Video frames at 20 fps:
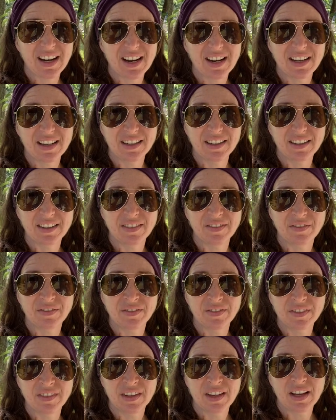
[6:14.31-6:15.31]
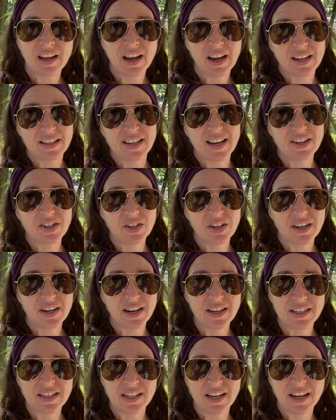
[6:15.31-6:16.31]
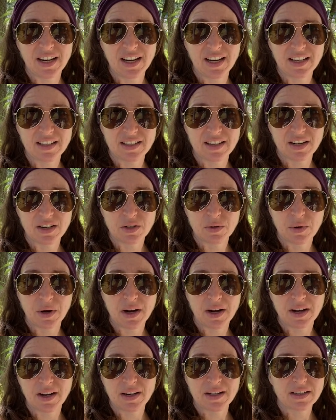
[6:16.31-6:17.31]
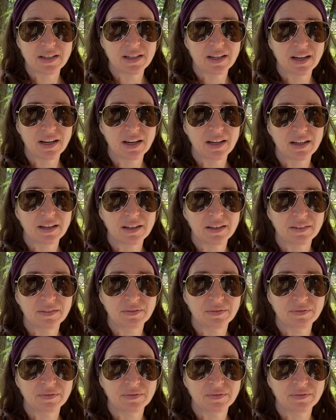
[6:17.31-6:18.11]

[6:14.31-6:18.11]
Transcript: Uh, it's actually a nice day. It's not too hot, uh,